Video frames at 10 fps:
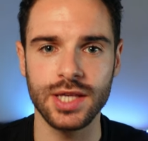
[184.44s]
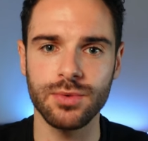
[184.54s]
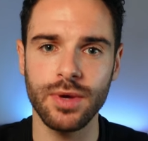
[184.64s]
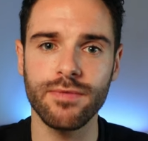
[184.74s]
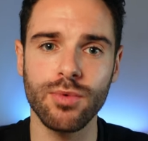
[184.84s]

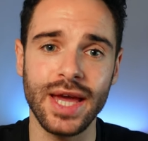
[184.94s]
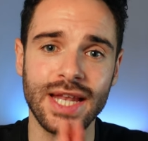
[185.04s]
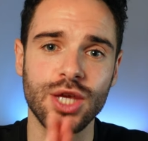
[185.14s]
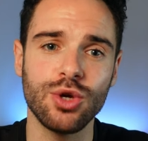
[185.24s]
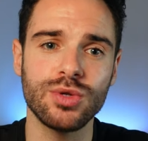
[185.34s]
Zwift will
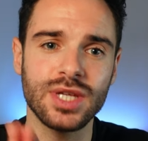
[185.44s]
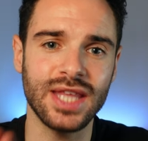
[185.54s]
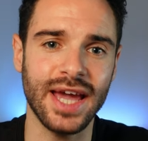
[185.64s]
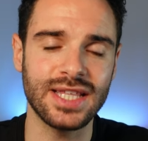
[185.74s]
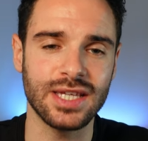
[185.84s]
then use the
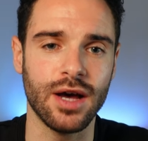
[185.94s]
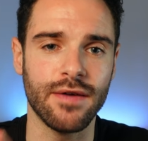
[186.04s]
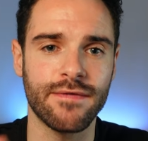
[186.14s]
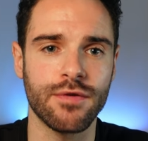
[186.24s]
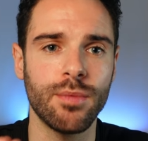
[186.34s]
data
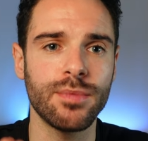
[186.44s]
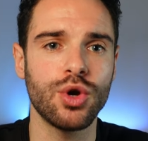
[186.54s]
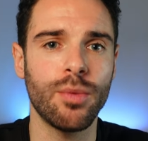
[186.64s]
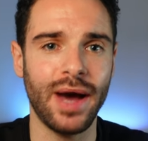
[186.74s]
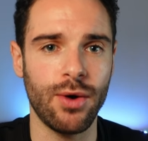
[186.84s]
from
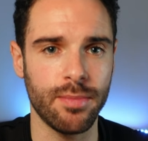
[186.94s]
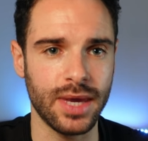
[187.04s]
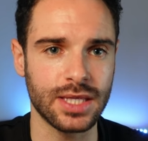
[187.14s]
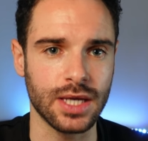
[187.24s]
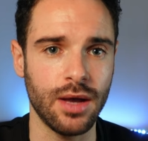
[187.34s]
your power
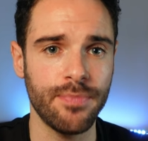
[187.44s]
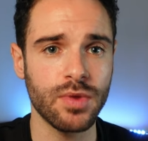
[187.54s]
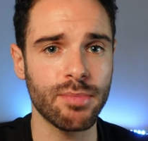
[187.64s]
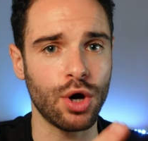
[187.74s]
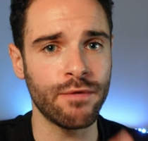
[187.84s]
meter,
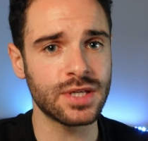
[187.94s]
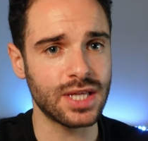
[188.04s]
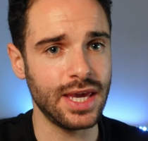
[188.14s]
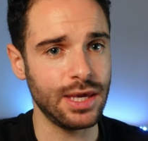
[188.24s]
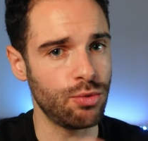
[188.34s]
but
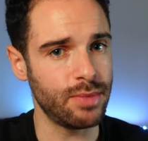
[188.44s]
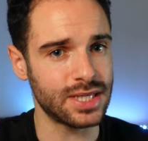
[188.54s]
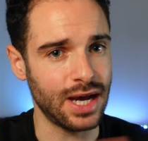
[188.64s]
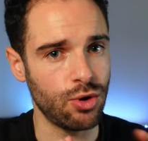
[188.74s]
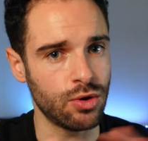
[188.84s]
obviously you'll miss
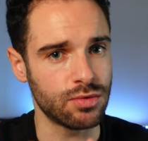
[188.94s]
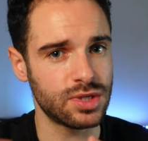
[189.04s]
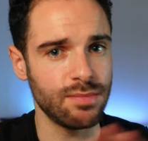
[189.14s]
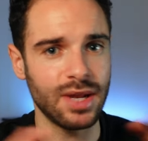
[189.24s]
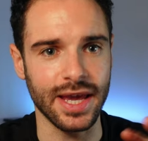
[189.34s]
out on
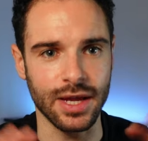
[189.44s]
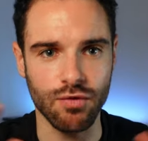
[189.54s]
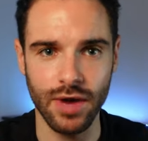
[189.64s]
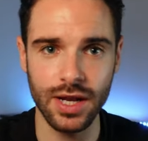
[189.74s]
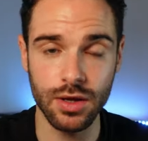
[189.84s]
simulated
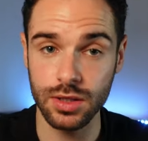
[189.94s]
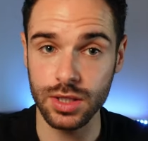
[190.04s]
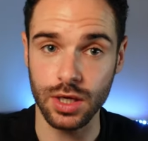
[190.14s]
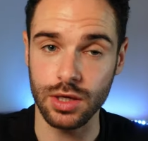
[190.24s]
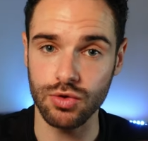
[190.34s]
gradients
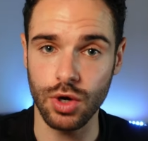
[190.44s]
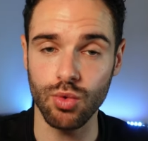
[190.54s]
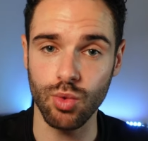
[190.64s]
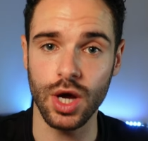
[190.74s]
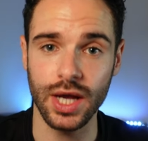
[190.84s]
and
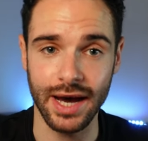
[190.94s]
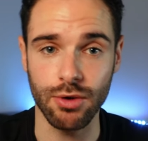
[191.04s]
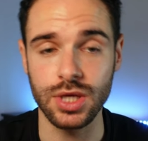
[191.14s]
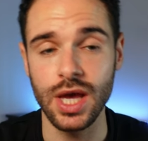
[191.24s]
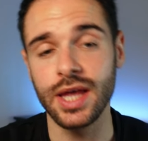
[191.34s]
controlled
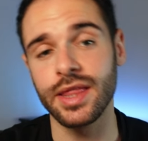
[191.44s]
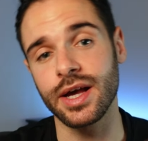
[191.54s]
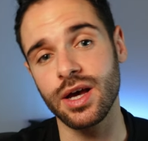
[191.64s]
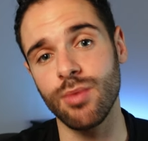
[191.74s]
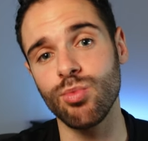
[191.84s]
workouts
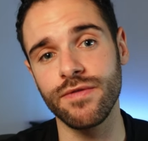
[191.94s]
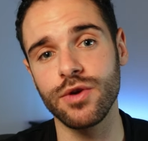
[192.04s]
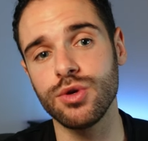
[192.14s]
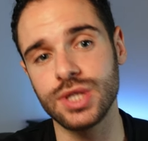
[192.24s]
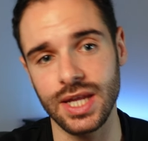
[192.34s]
that come with
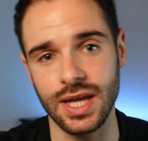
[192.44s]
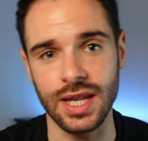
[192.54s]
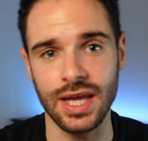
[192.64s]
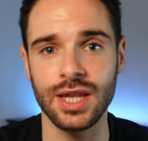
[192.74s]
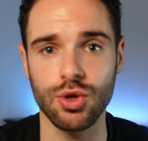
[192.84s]
using an
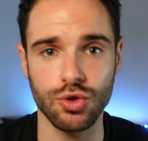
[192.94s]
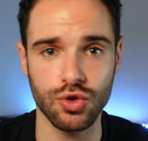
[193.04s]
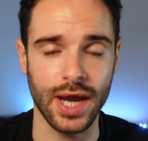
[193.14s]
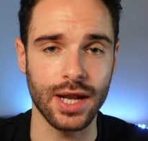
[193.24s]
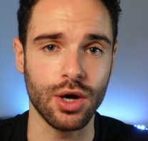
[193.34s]
indoor
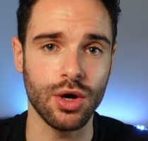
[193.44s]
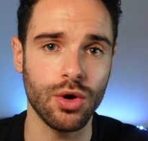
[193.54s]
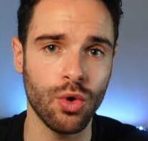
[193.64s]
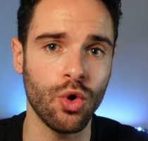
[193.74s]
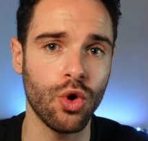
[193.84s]
trainer
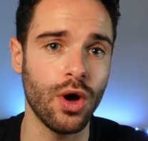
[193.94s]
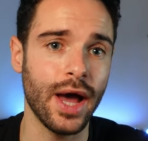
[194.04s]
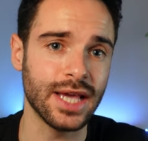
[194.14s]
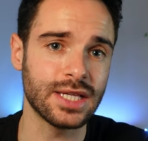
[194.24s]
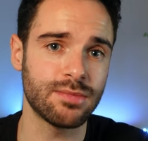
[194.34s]
or
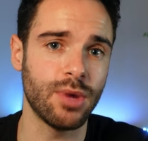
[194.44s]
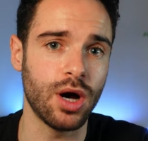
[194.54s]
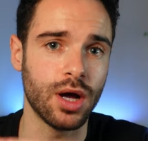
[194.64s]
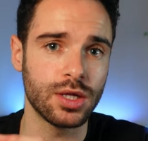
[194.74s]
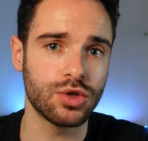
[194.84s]
a
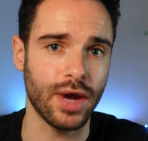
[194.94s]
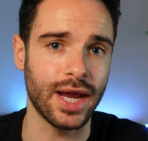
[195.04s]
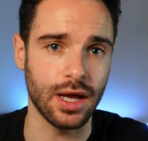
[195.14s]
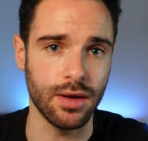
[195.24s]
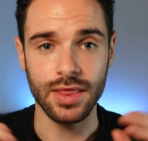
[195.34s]
smart
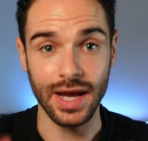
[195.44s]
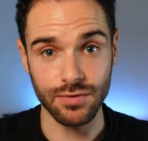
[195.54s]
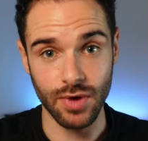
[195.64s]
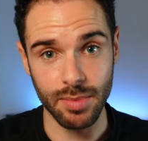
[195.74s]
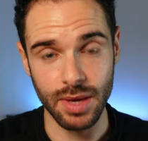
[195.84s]
trainer.
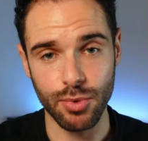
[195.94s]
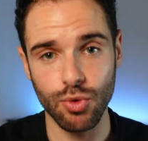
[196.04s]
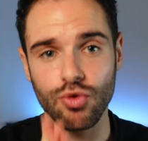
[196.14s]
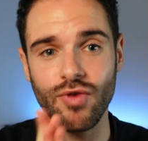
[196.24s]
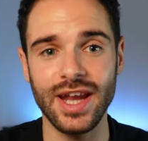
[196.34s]
That's right
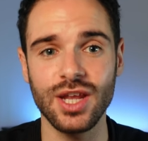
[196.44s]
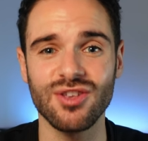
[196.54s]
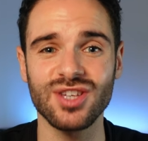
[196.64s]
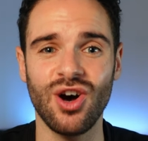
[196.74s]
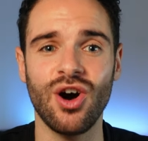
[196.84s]
people,
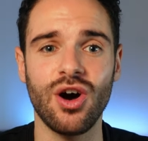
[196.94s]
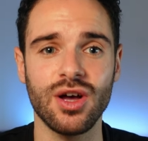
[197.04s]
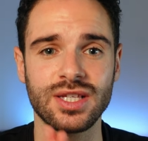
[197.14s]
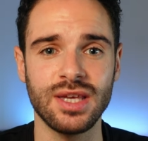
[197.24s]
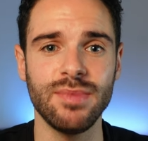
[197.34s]
gradients
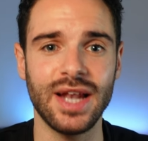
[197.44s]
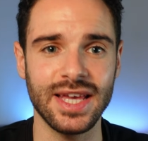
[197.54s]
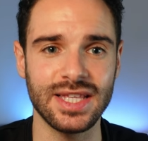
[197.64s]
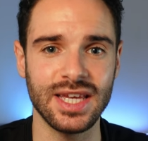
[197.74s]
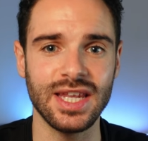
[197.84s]
are
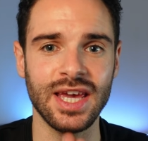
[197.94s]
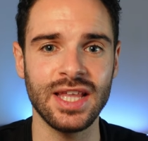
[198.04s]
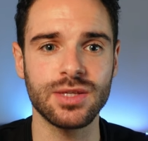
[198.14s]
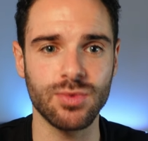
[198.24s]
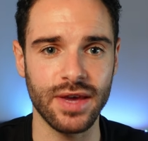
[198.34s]
simulated
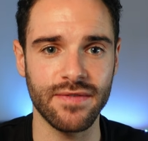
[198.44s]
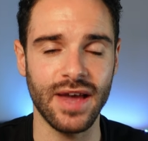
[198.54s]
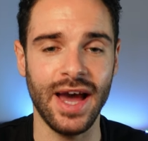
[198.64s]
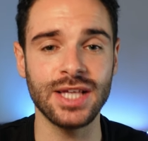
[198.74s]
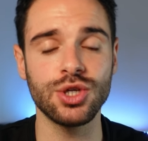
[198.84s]
in Zwift
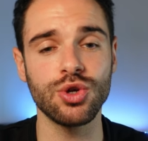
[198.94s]
as